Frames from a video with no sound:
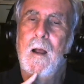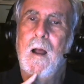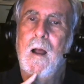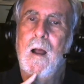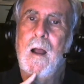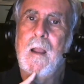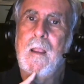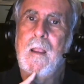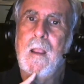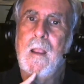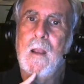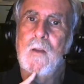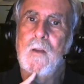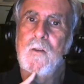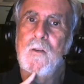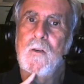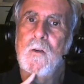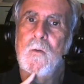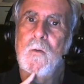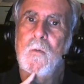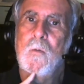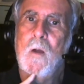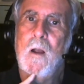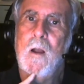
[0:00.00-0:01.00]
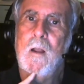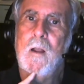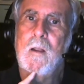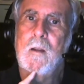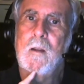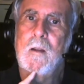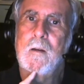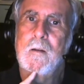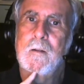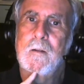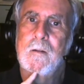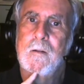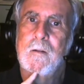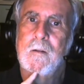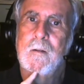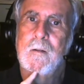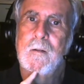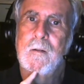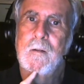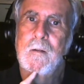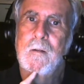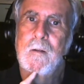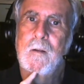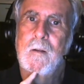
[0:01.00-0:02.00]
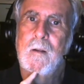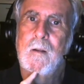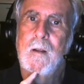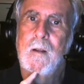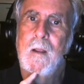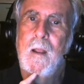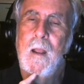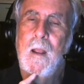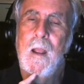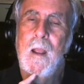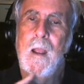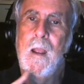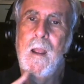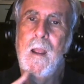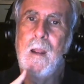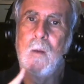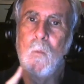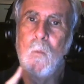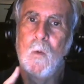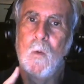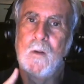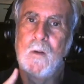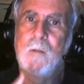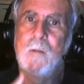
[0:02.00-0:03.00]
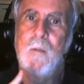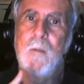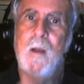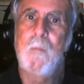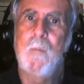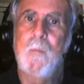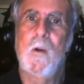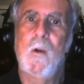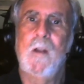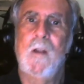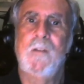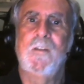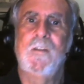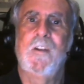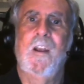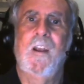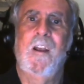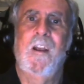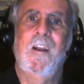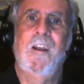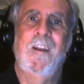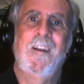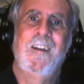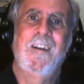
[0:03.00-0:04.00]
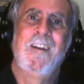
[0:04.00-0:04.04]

I guess you're right. And what did my brain say?